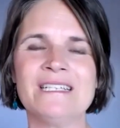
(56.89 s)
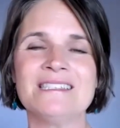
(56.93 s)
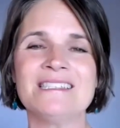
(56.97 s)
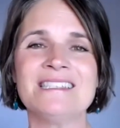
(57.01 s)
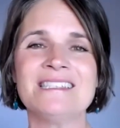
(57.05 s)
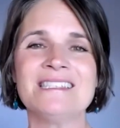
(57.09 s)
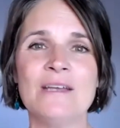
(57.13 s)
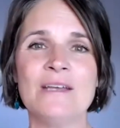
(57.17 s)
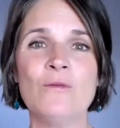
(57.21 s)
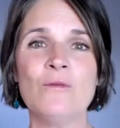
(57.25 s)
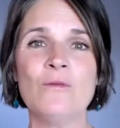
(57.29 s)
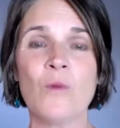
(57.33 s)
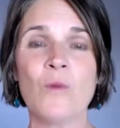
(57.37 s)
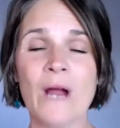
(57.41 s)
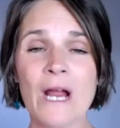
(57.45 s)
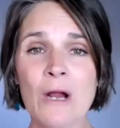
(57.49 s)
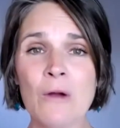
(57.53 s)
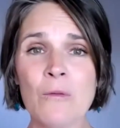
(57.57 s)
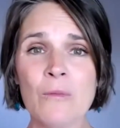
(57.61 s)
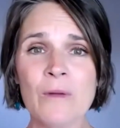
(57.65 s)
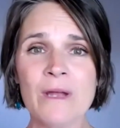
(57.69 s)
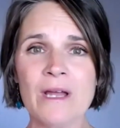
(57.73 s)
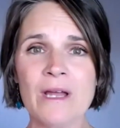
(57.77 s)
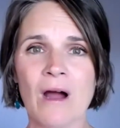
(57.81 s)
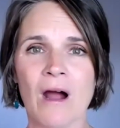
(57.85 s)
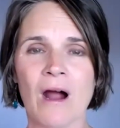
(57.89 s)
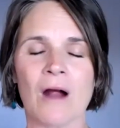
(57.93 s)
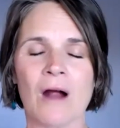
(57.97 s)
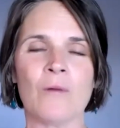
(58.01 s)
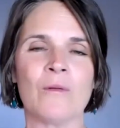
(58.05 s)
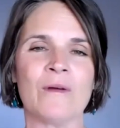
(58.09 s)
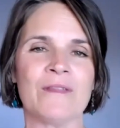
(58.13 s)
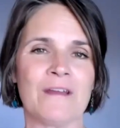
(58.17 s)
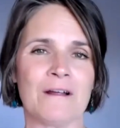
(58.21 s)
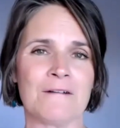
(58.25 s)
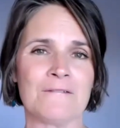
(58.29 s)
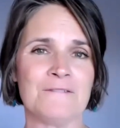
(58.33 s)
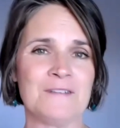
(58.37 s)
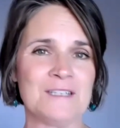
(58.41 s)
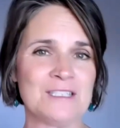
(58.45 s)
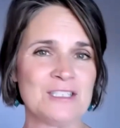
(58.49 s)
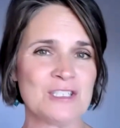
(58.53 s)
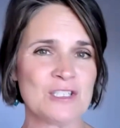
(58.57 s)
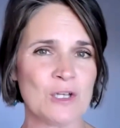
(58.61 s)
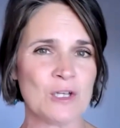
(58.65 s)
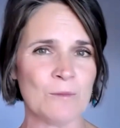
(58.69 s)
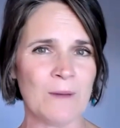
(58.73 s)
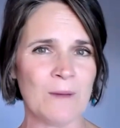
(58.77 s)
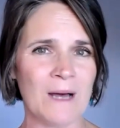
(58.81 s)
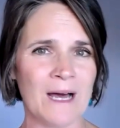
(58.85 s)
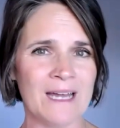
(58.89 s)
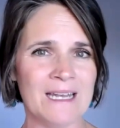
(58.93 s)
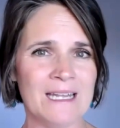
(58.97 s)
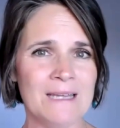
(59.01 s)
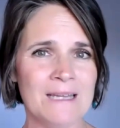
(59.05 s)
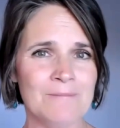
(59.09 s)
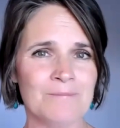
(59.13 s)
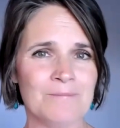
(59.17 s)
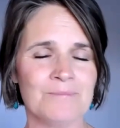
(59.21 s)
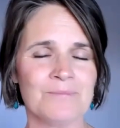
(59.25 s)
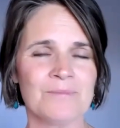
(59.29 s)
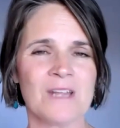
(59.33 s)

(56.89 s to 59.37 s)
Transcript: see where we are with our physical body,